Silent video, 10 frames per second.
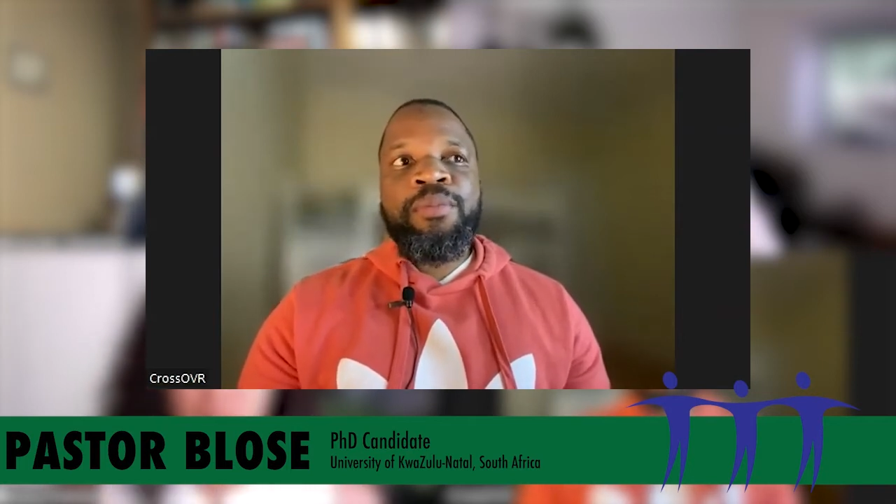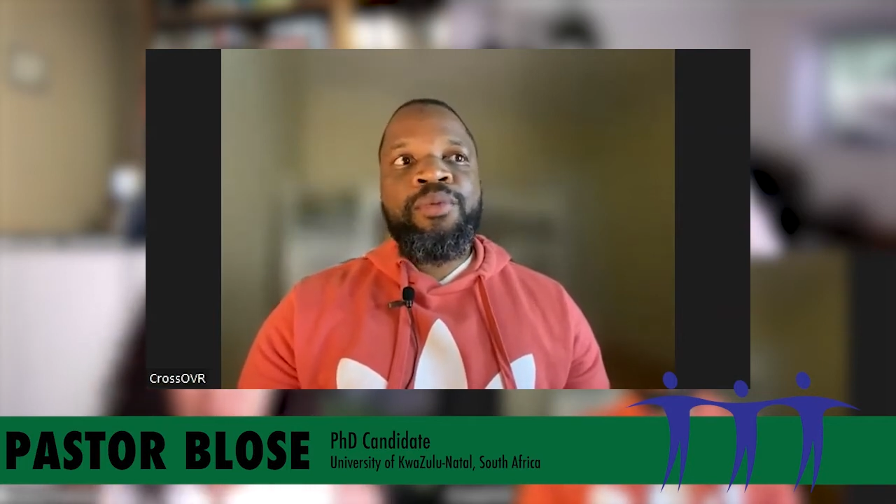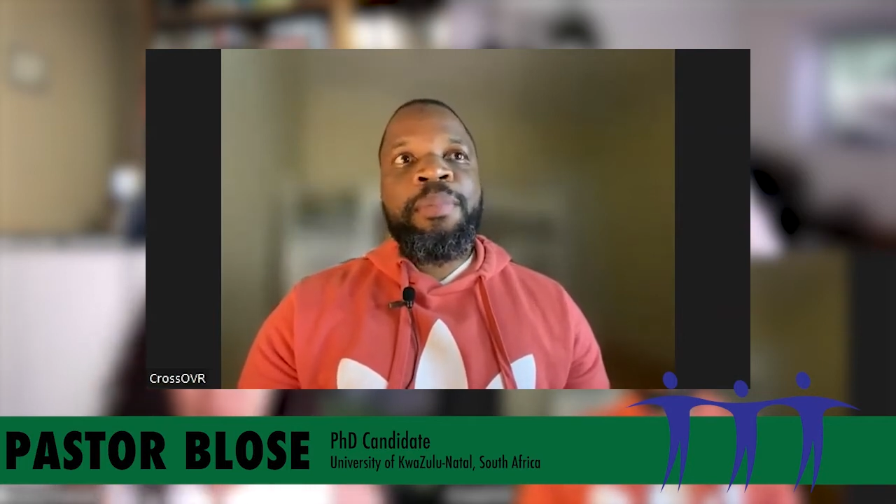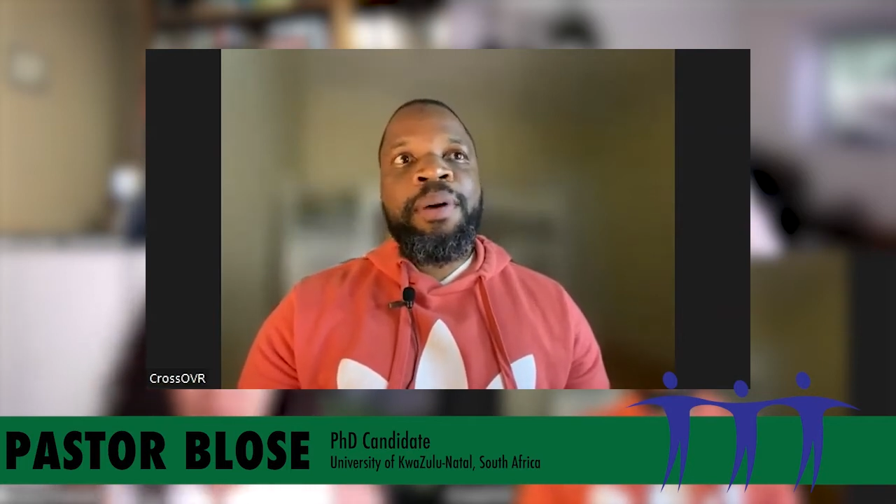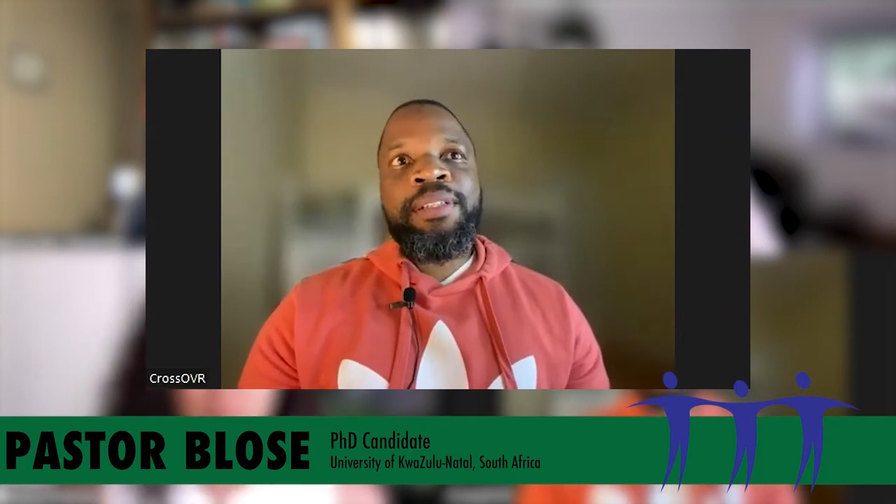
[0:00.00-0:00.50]

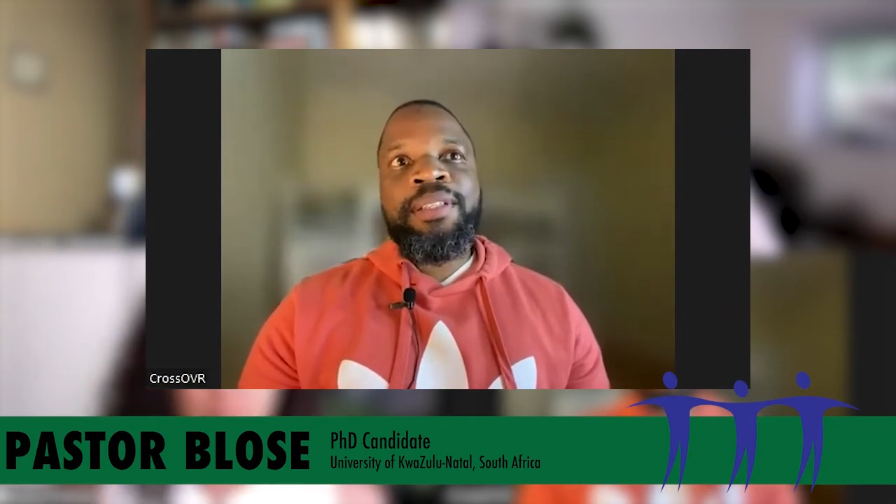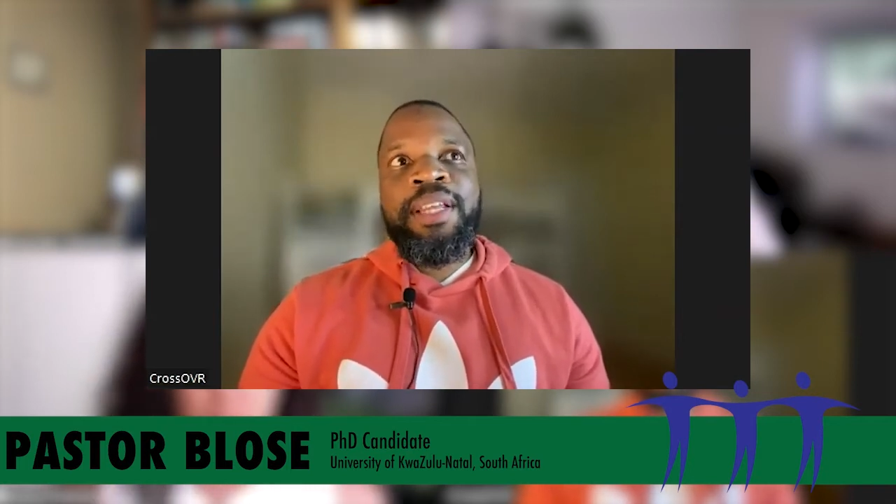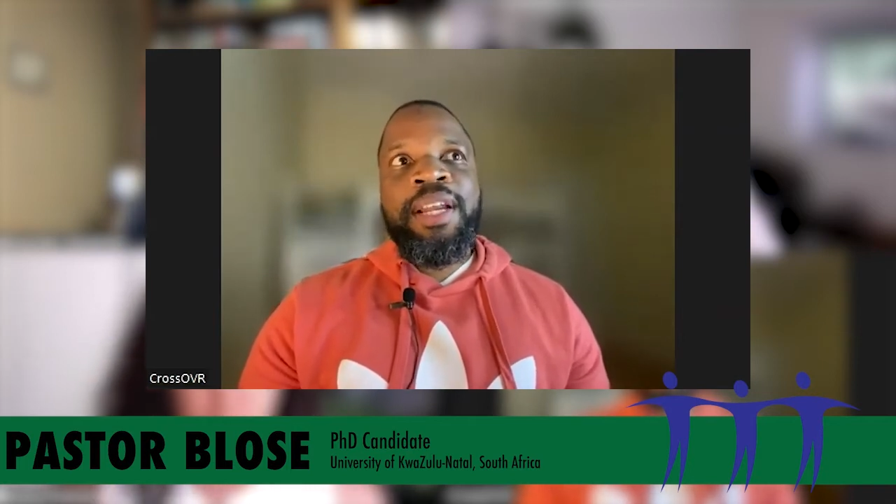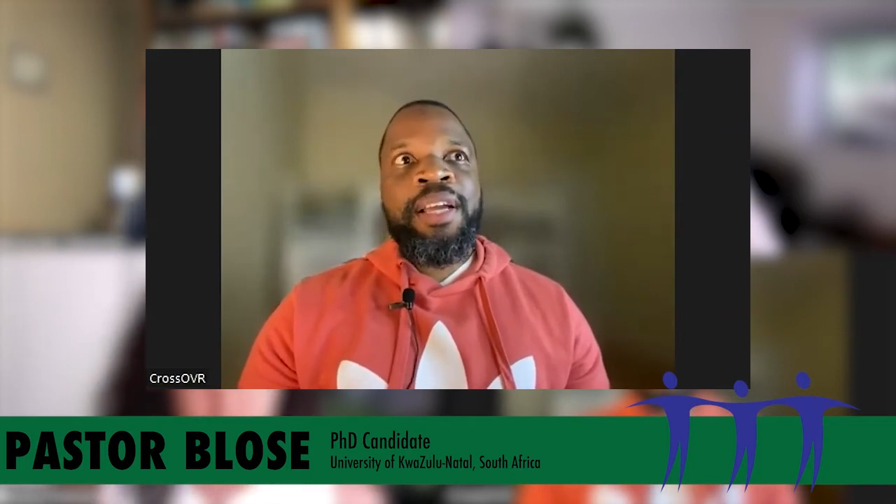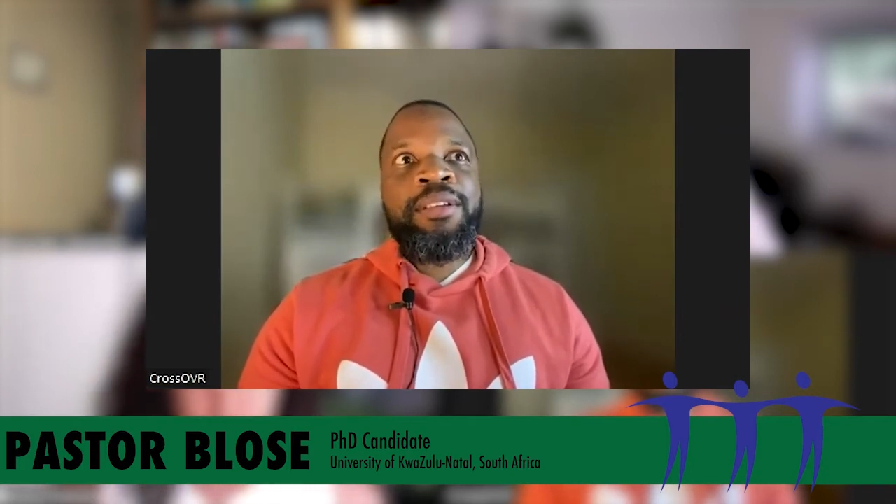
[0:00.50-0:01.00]
rebuttals
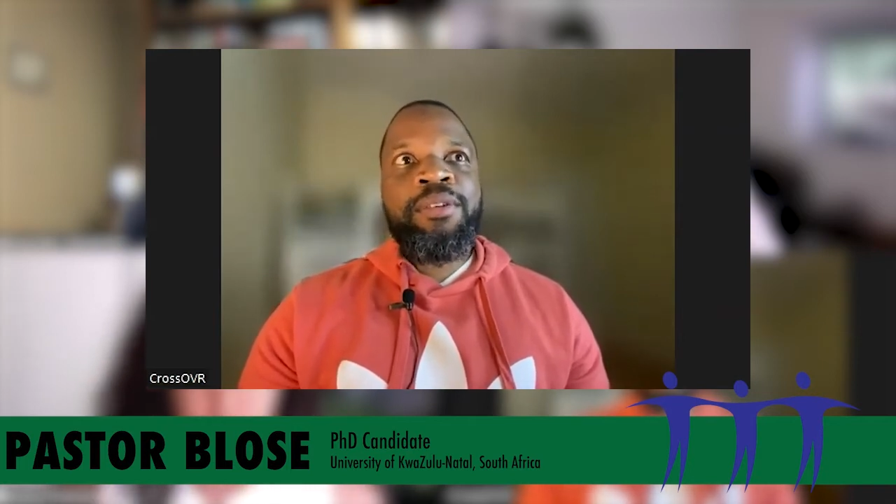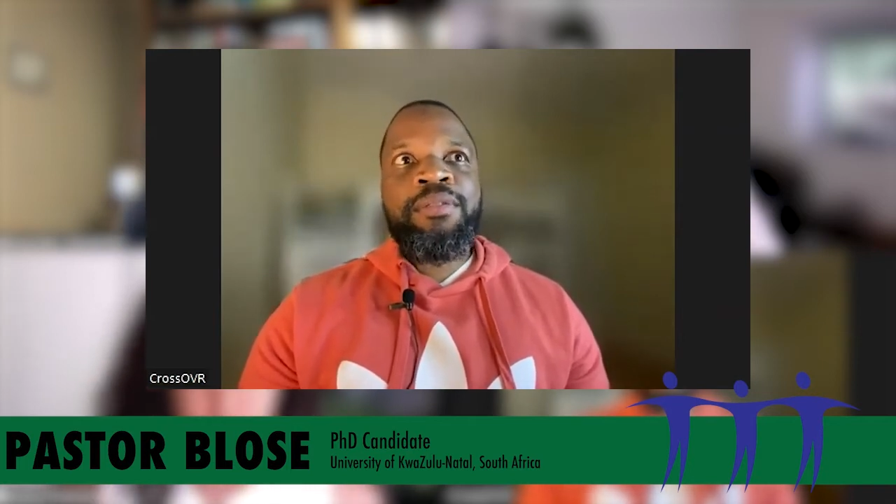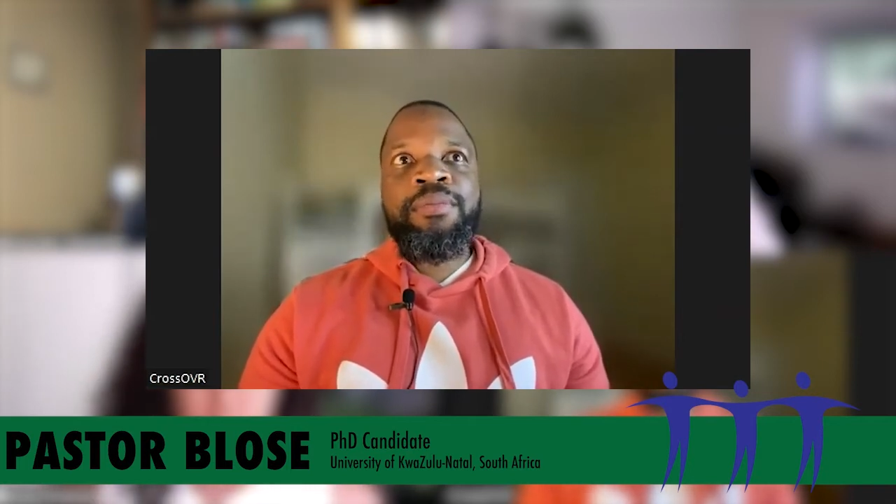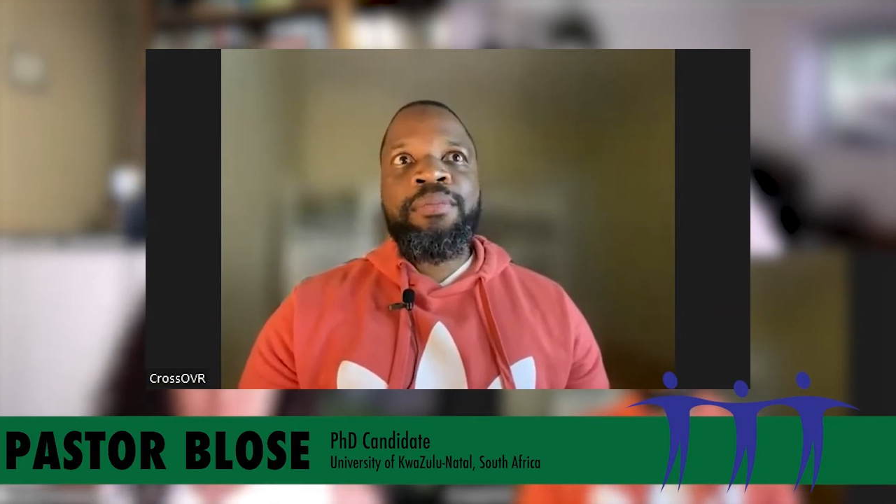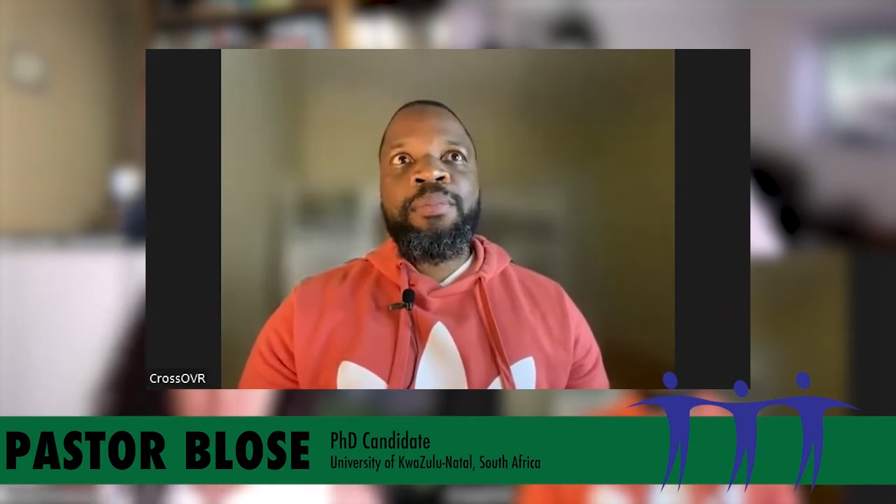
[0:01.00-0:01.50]
that I sort
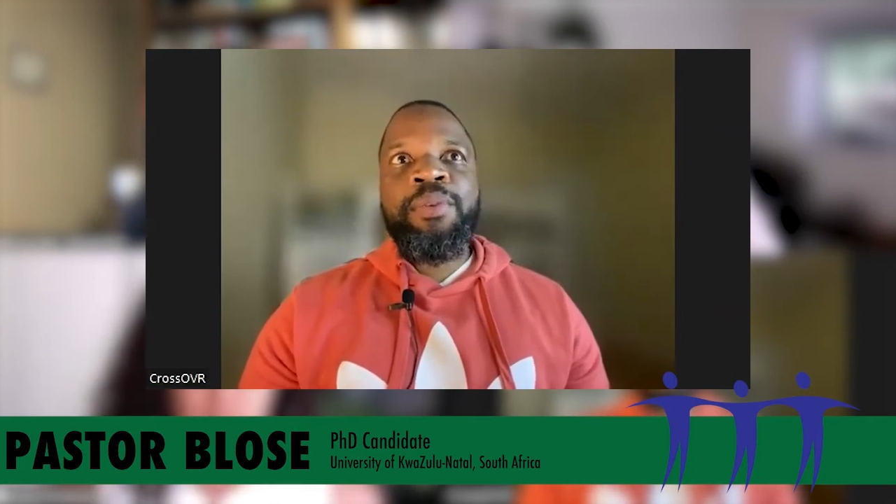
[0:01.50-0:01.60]
of